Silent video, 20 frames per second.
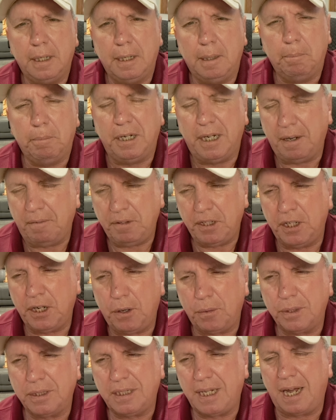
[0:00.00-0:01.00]
But have you
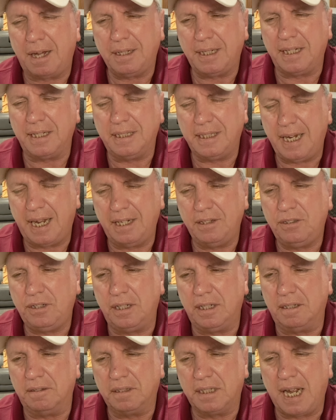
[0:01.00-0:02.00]
noticed how the
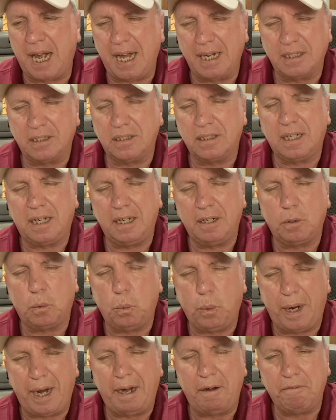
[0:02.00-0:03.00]
attention has kind of slid
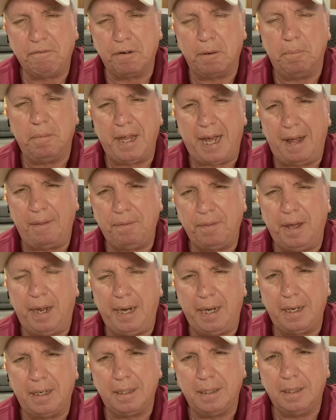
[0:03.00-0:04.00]
away from that
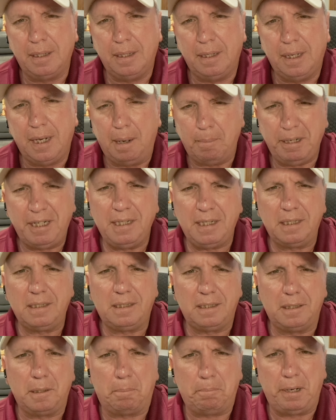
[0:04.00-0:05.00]
thing? I mean,
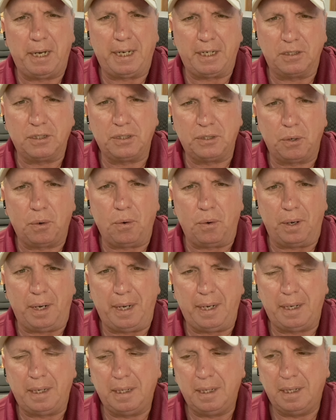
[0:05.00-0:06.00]
this is a big story.
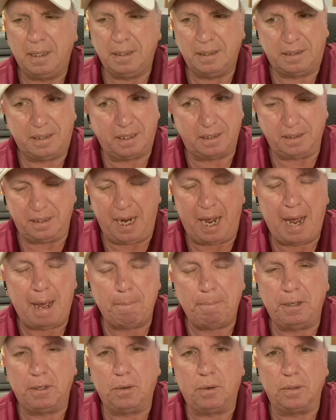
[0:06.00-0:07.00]
This doesn't
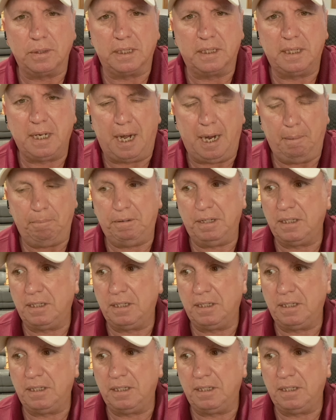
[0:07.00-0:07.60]
happen all the time.